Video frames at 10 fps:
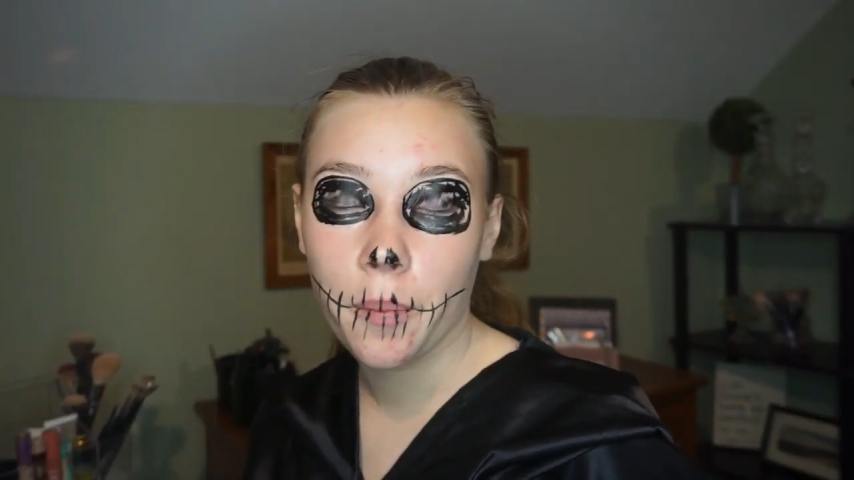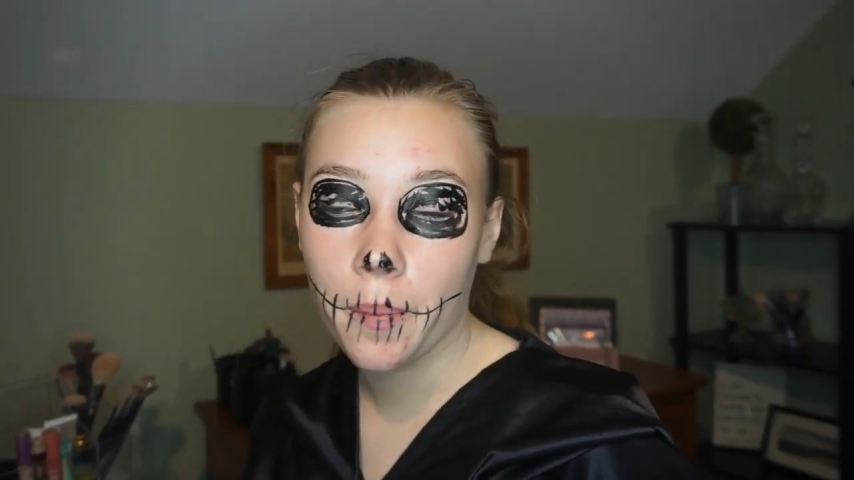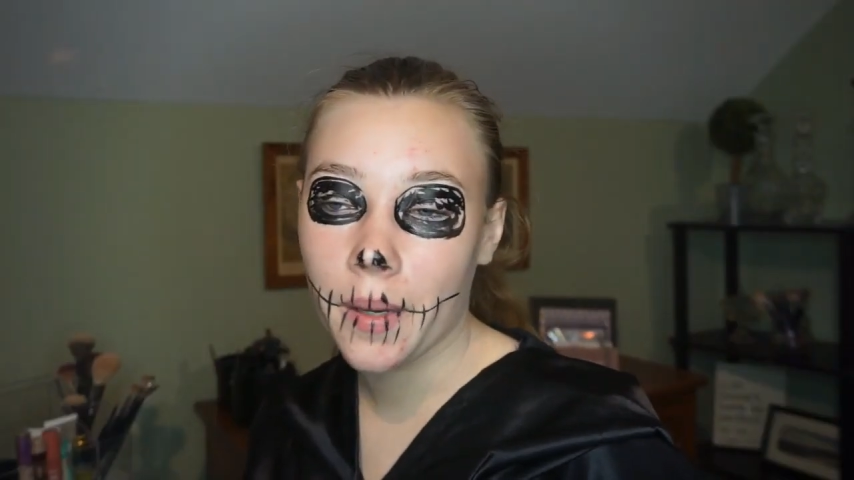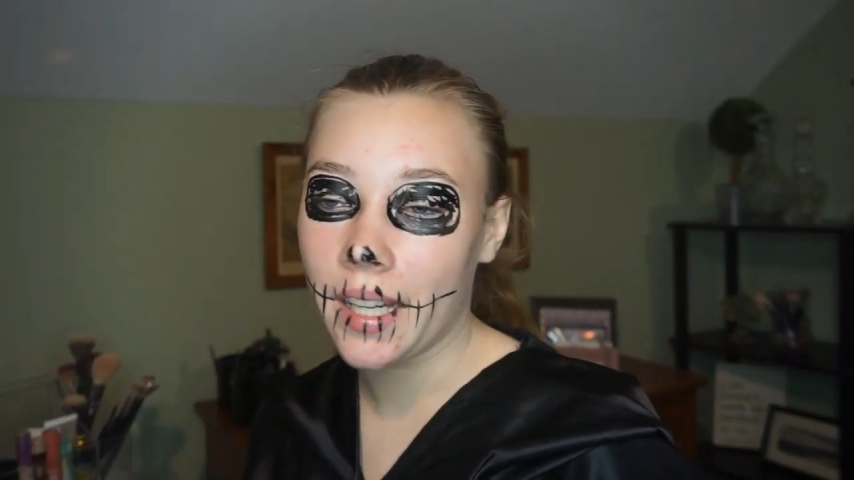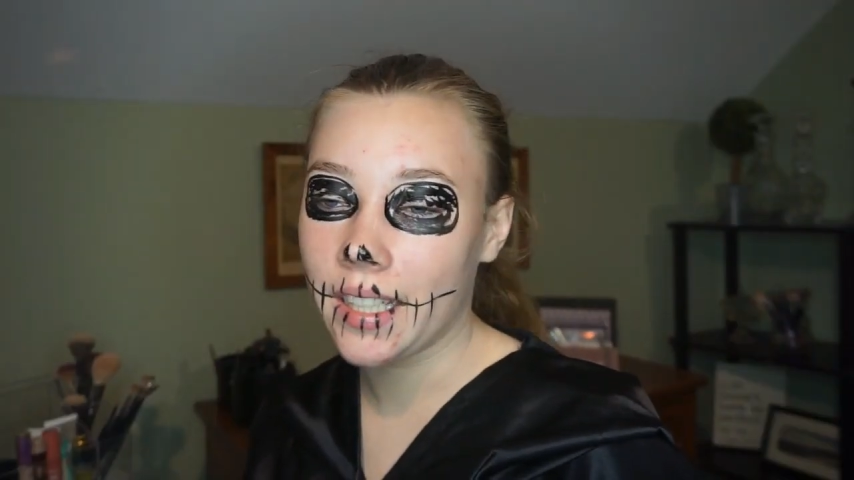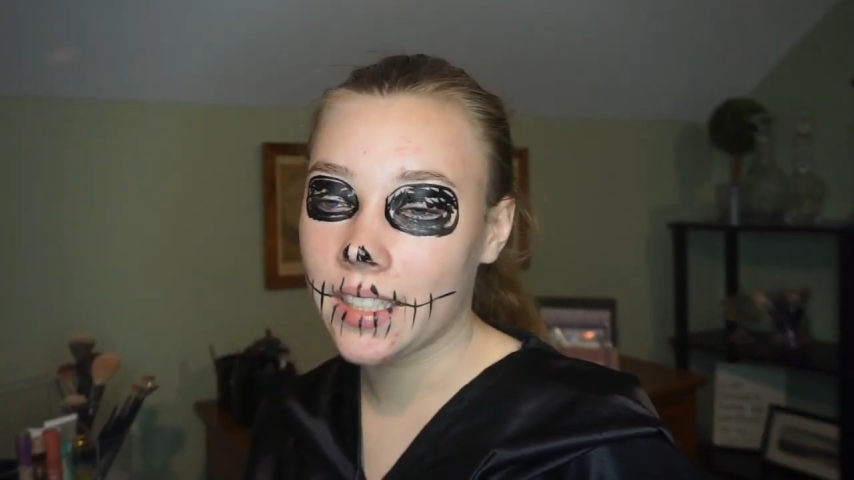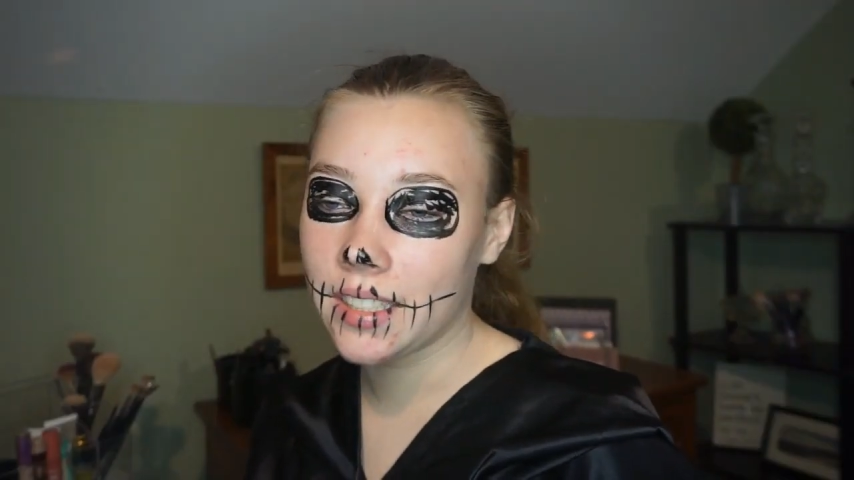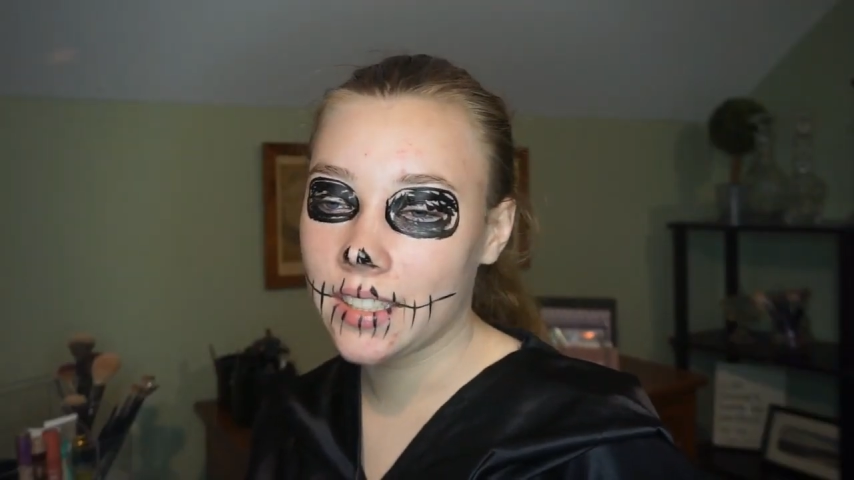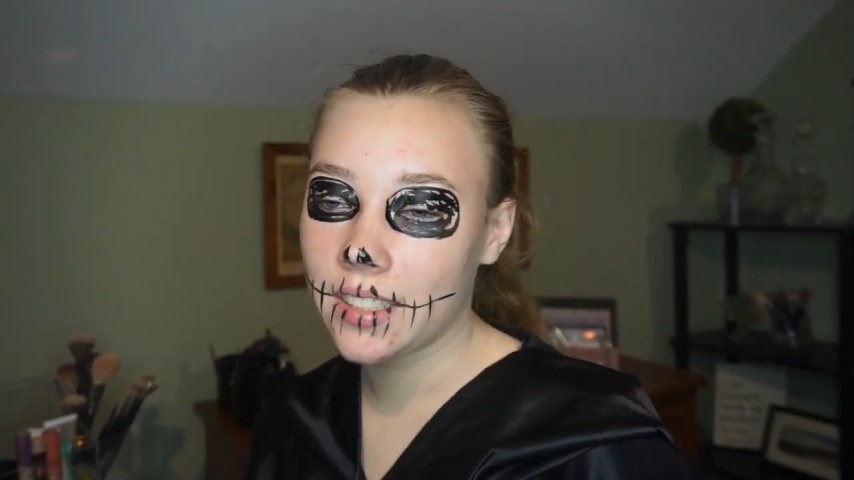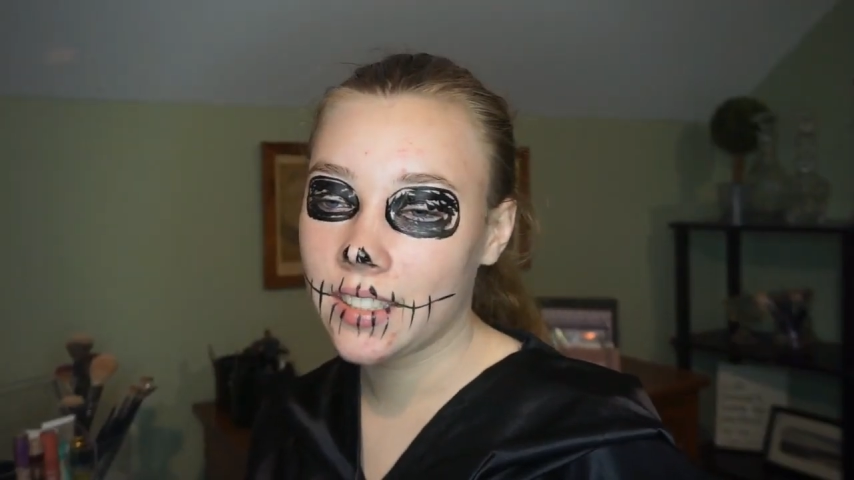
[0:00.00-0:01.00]
but
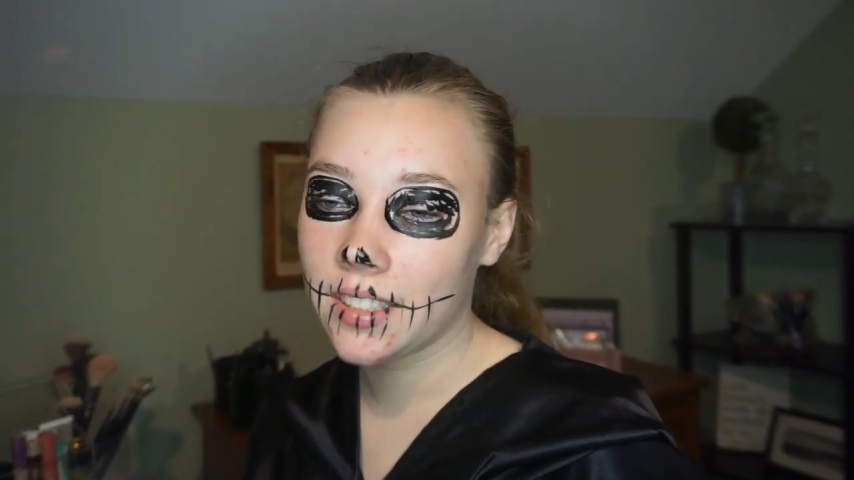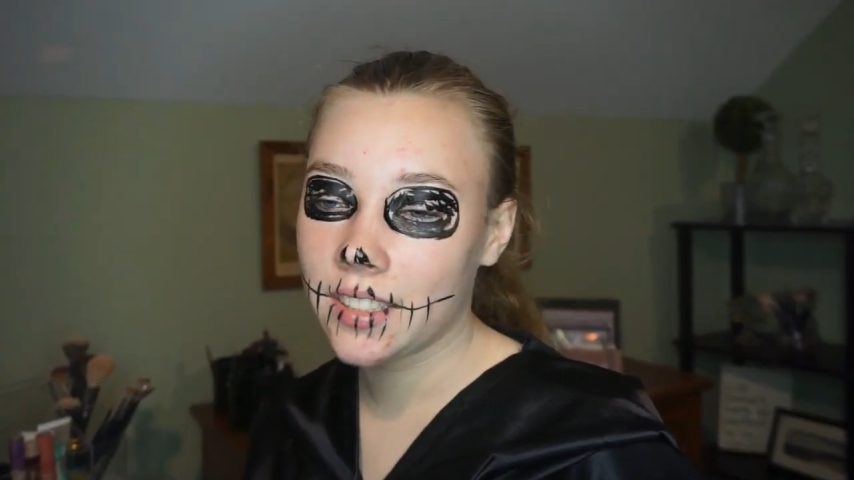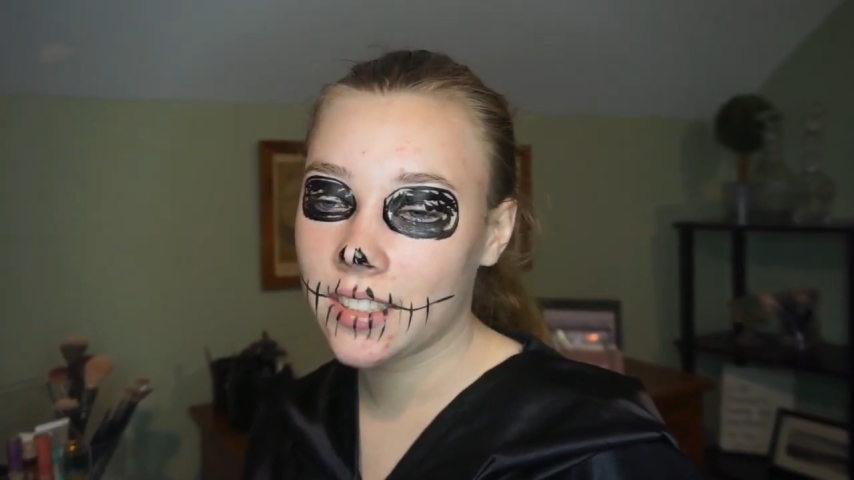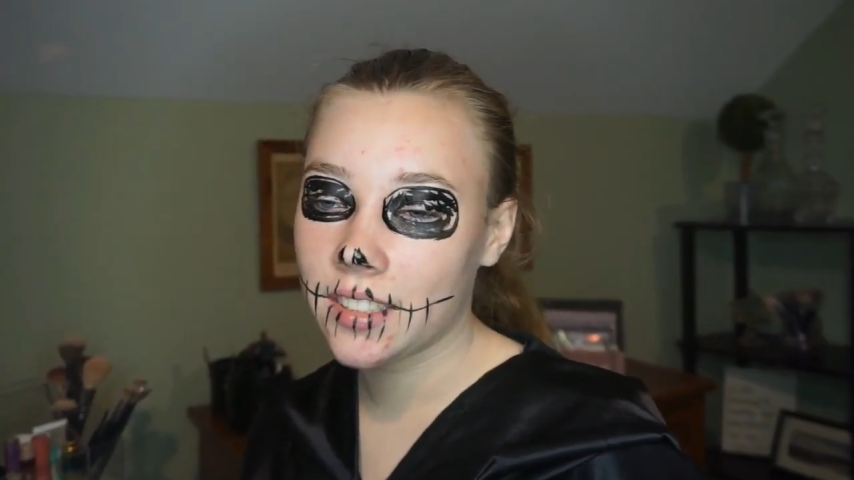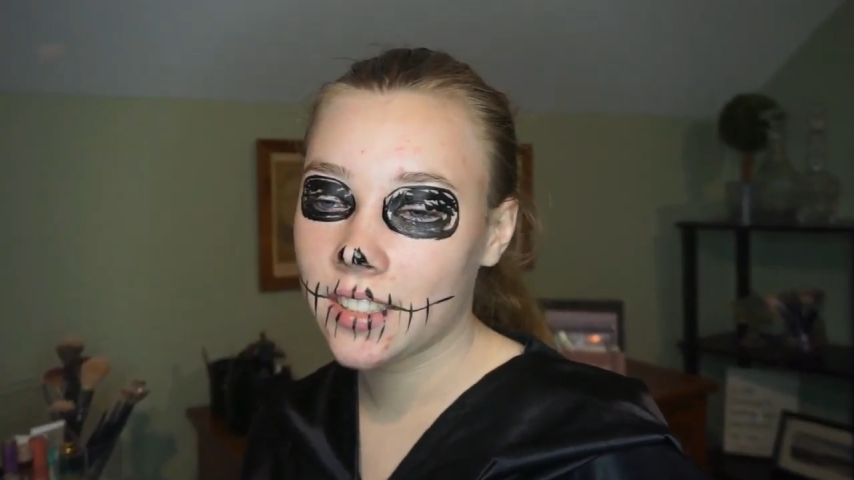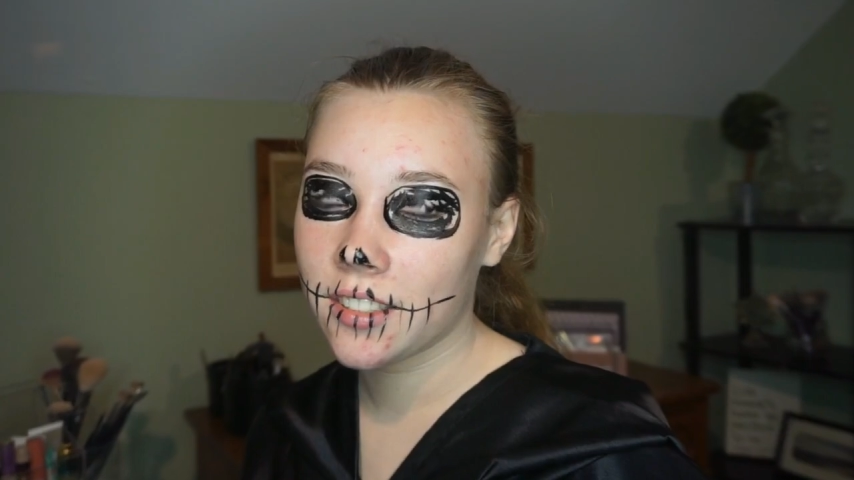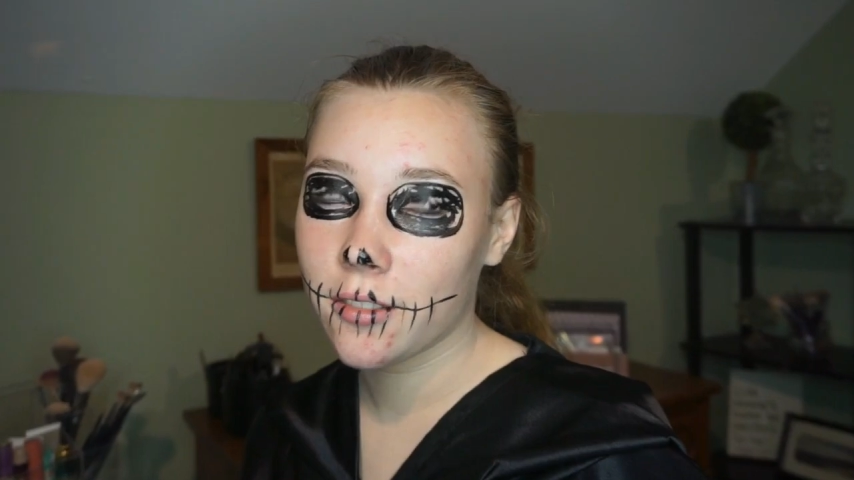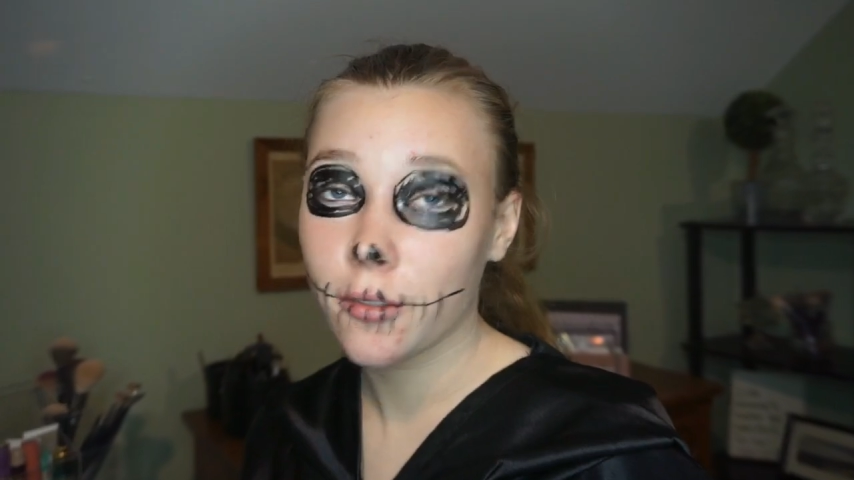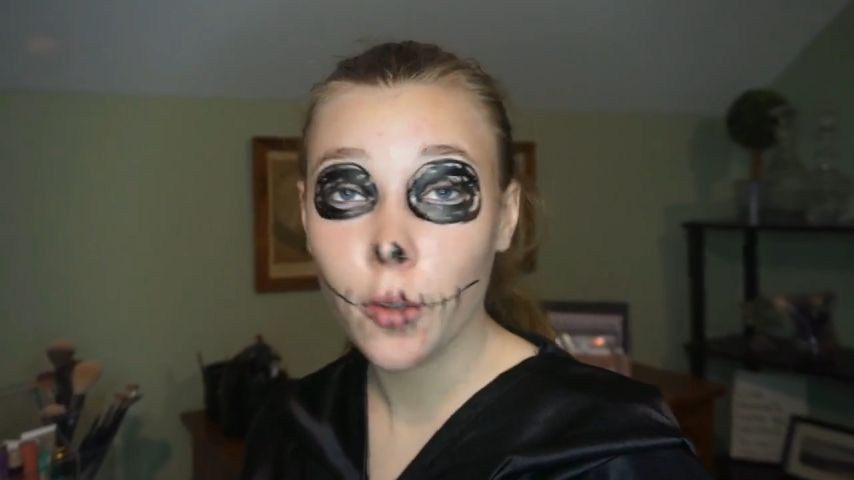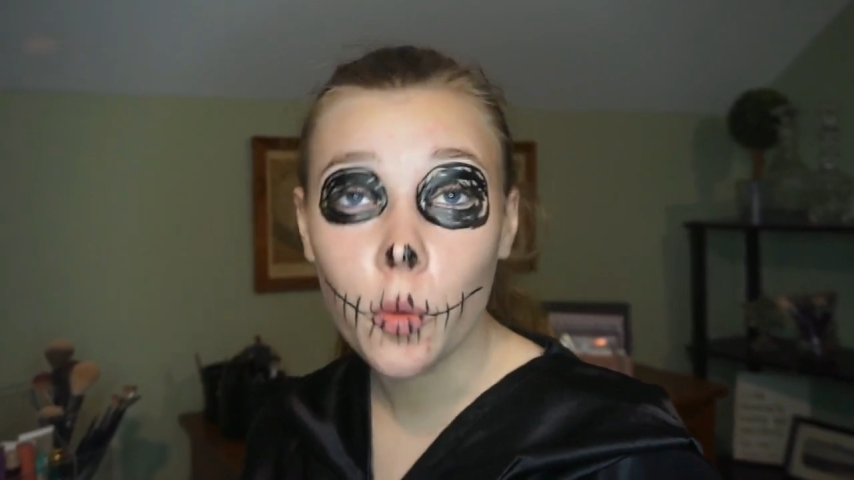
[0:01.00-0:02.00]
for